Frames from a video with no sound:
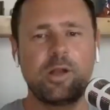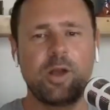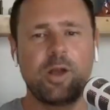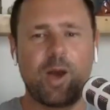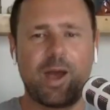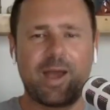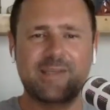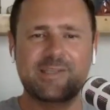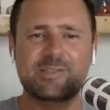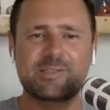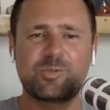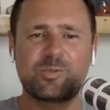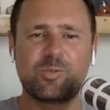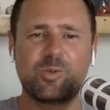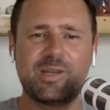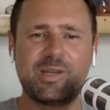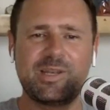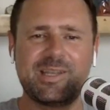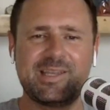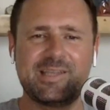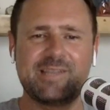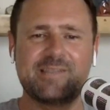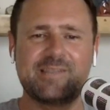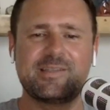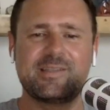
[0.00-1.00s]
I just wanted
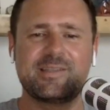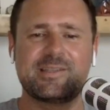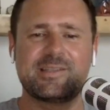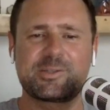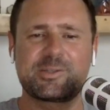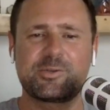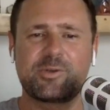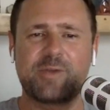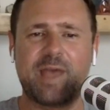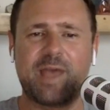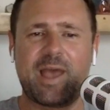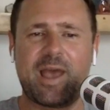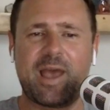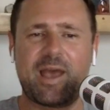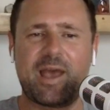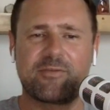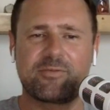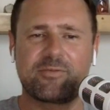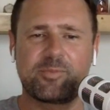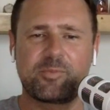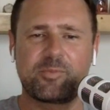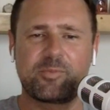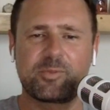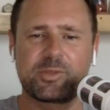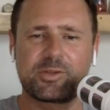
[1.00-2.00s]
to get to this graph.
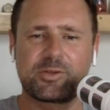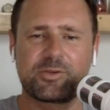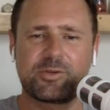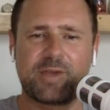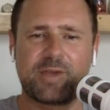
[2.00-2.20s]
Remember the graph?